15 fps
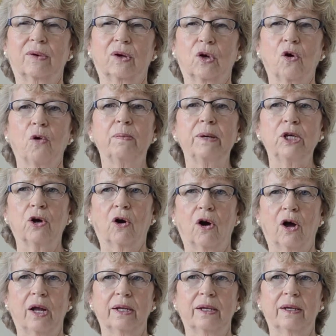go
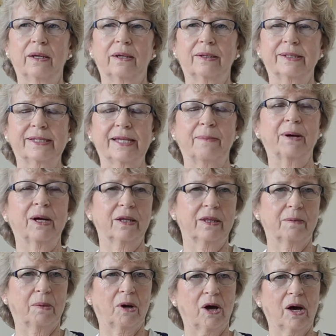beyond, step out of
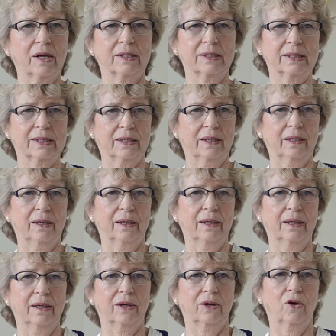the box,
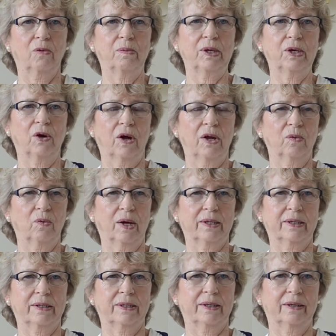go beyond
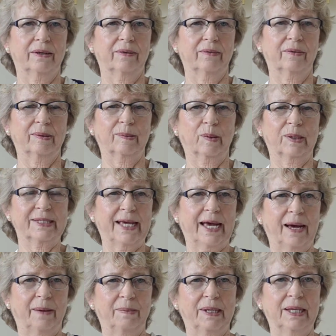what's
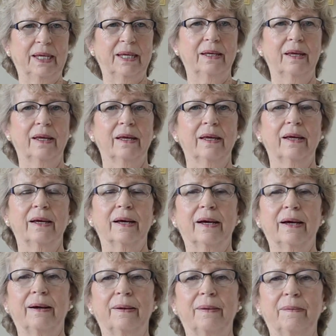happening,
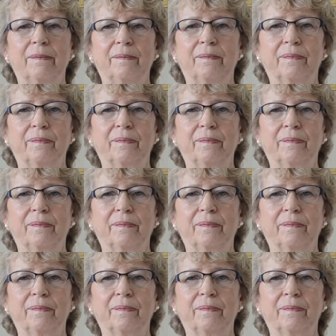and